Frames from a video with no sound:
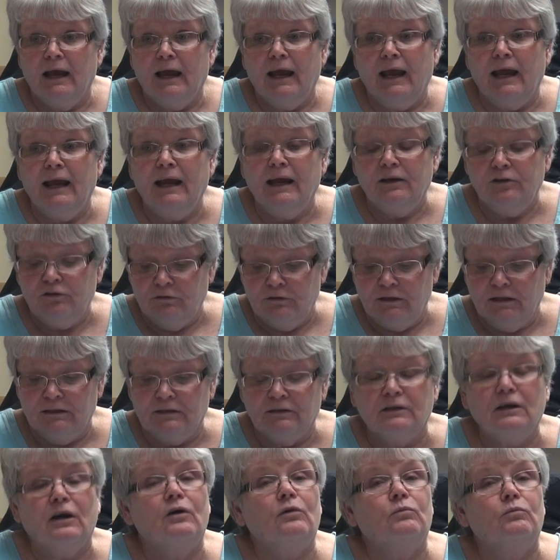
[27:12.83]
And you need to
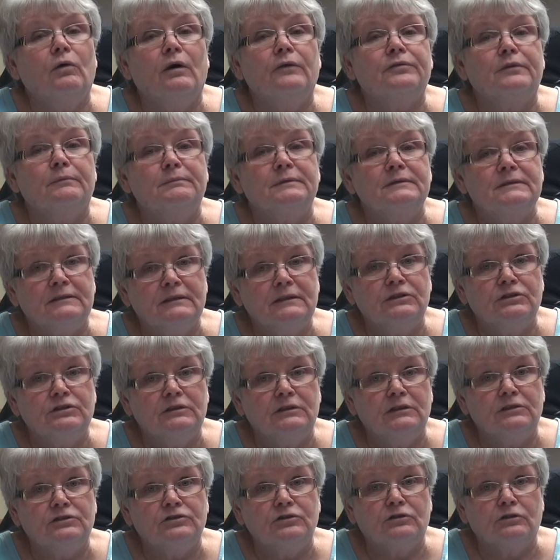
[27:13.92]
know what the position
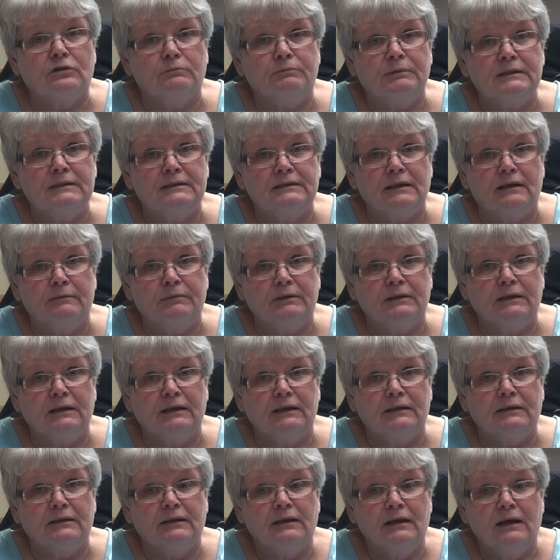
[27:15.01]
is you're going to be subbing in.
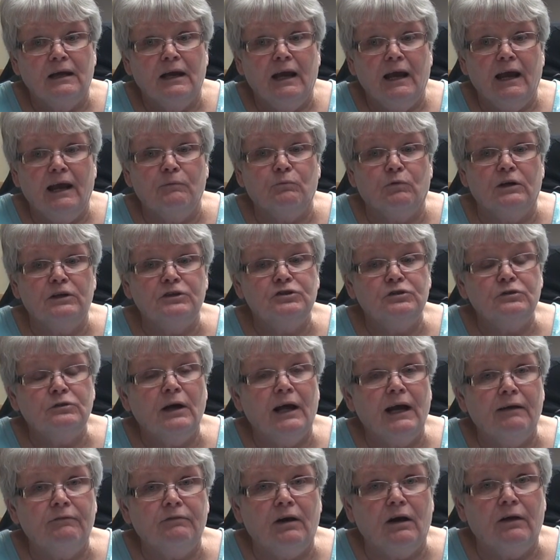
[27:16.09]
And once you
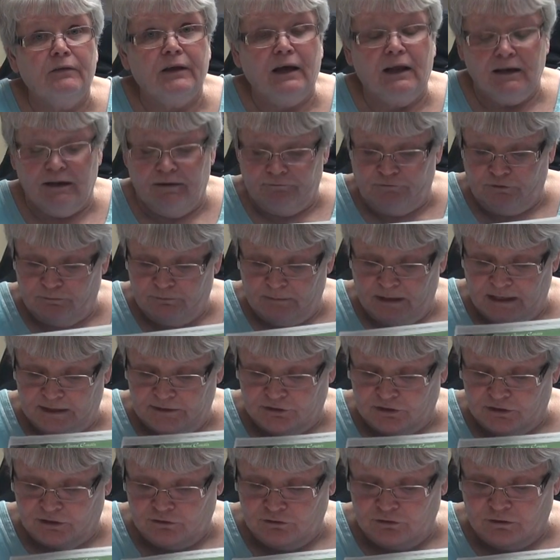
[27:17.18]
have all that
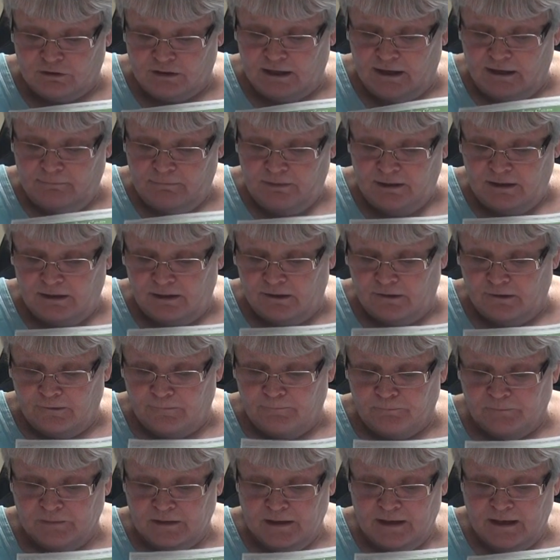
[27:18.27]
information, you come here
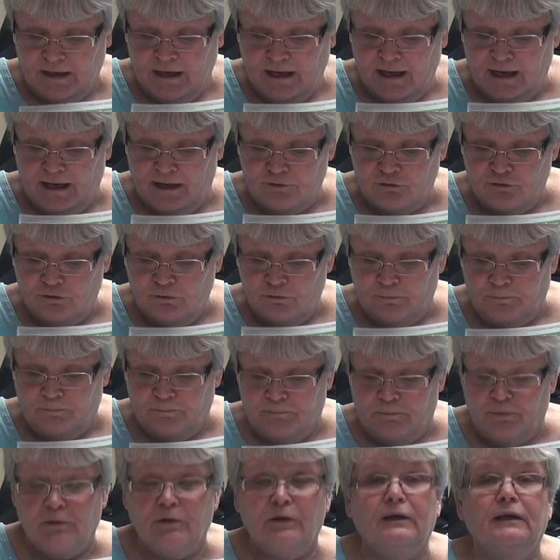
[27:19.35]
and you
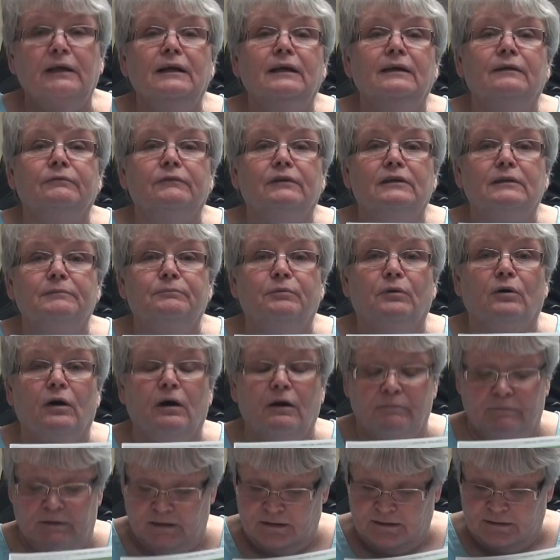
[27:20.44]
put in the
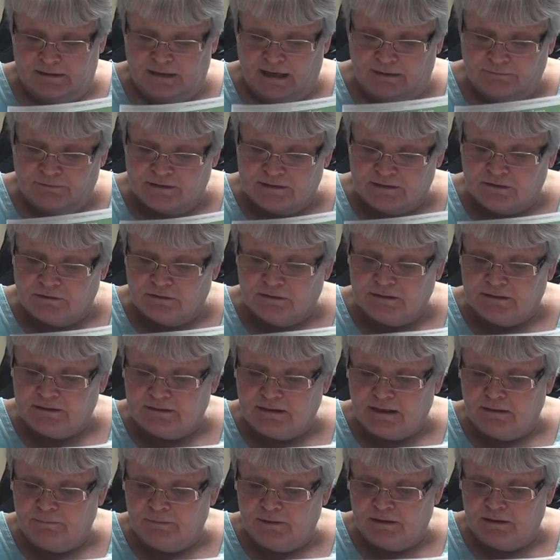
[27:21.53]
department. David's going to
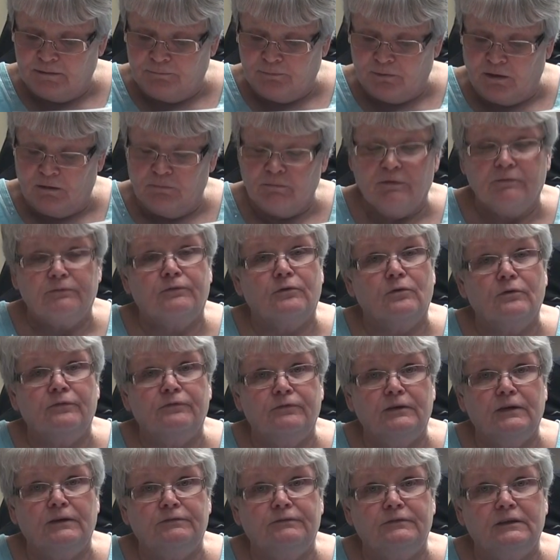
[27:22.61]
sub in department
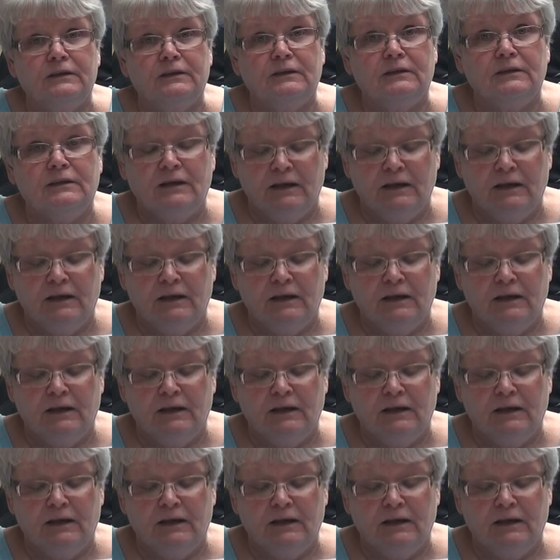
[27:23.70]
450.